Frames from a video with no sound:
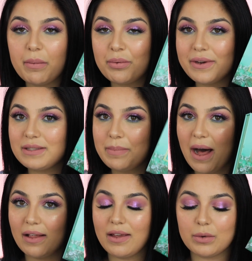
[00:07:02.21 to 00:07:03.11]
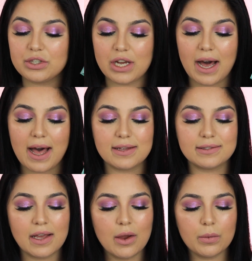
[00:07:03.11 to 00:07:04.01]
Breeze palette, which has
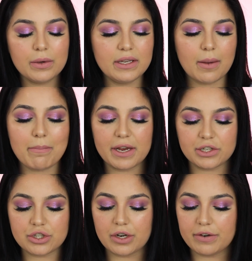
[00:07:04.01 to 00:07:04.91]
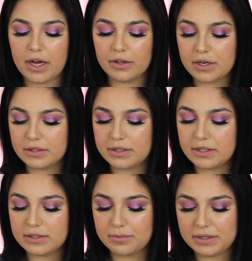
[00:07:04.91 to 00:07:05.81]
really a mixture of colors.
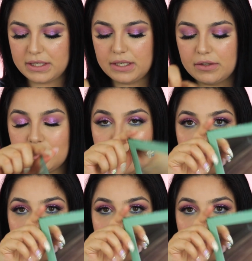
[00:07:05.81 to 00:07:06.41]
There's some teals and